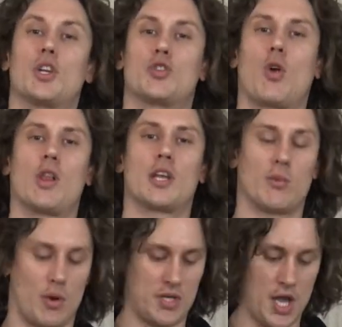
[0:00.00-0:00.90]
controlling the
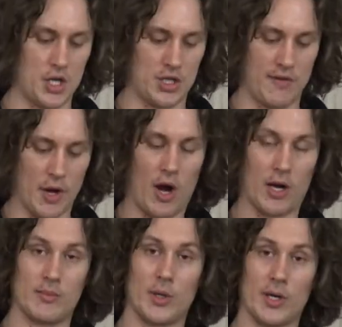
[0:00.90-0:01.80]
rotation of the
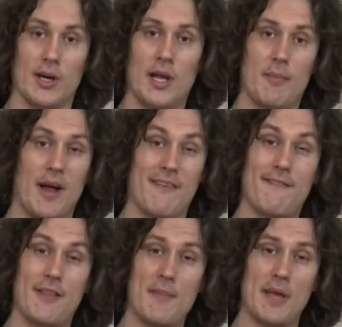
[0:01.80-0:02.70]
auger motor. By
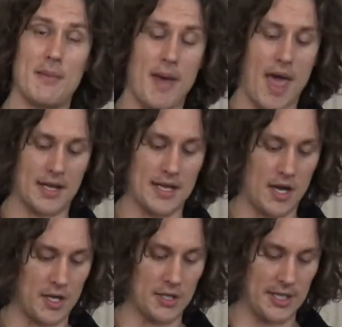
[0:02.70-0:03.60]
flipping the magnet
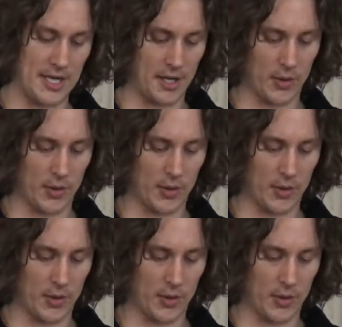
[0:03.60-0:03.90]
180